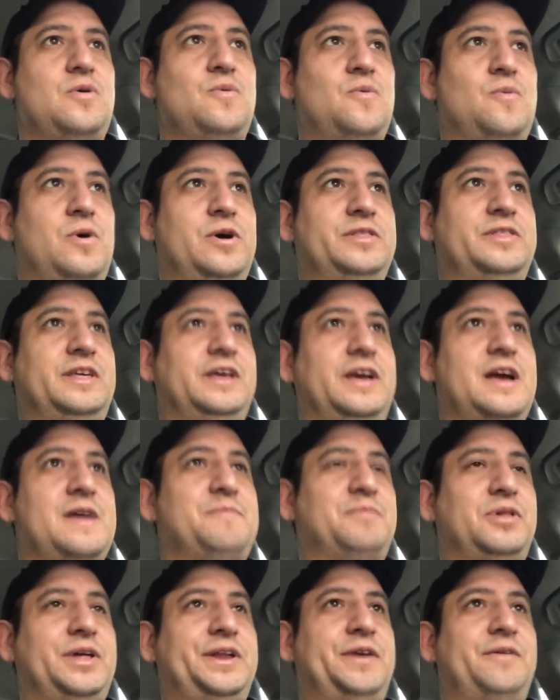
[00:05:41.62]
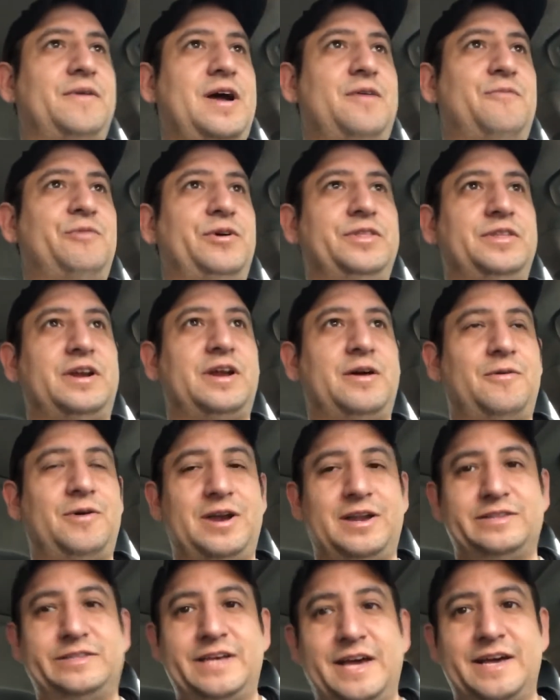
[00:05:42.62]
one thing I played around with and I
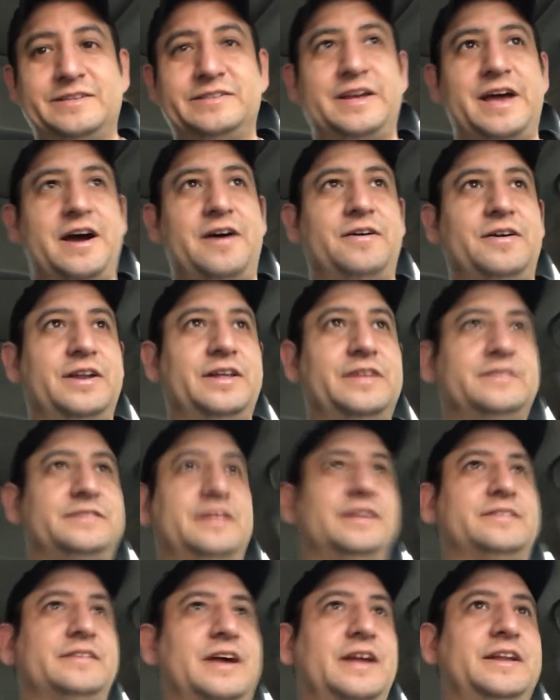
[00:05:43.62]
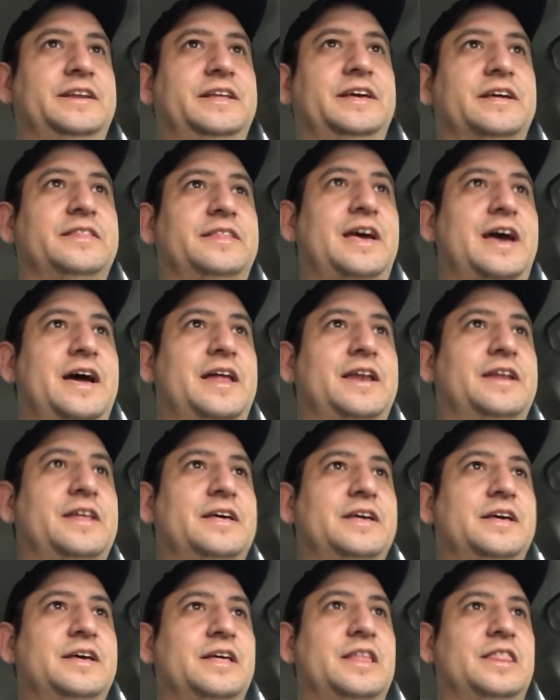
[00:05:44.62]
want to test out is this idea that
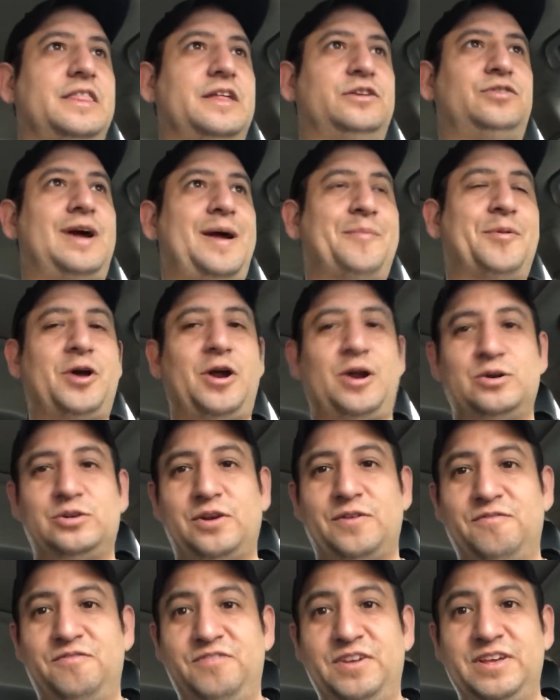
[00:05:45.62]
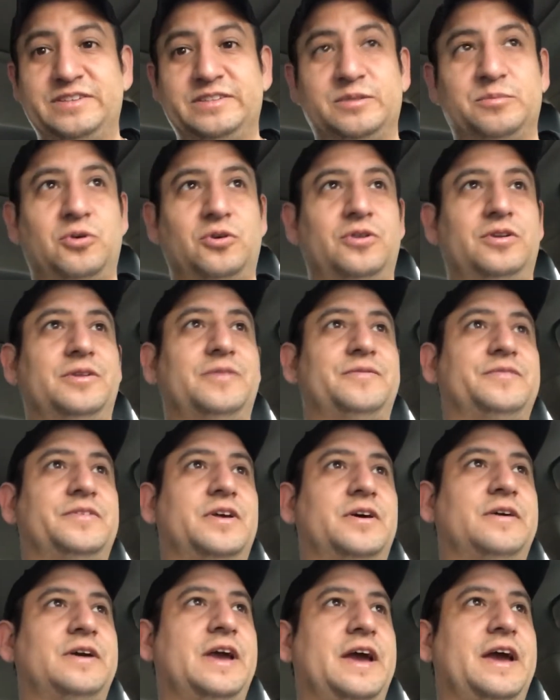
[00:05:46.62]
the trap cards are visible,
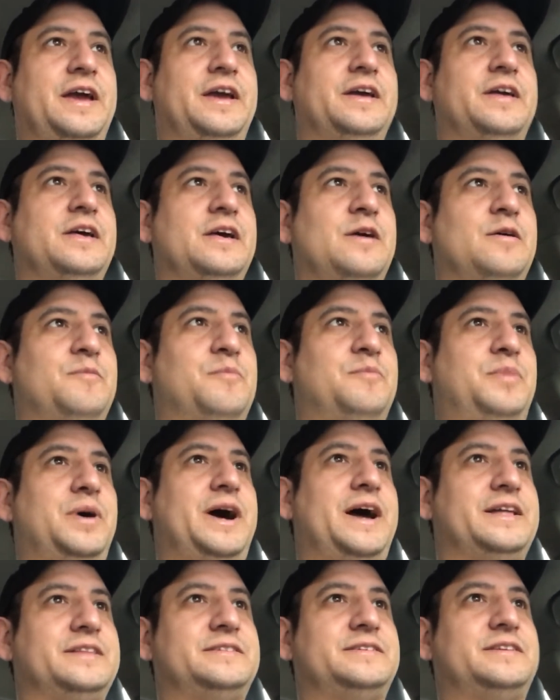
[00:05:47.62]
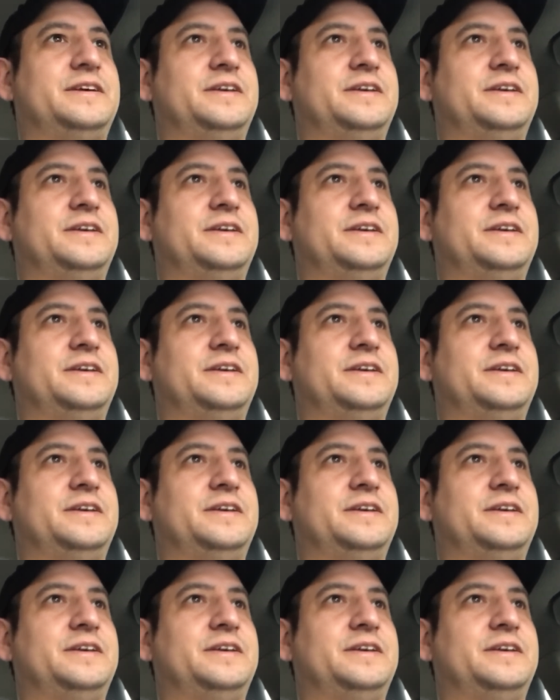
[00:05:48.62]
okay, but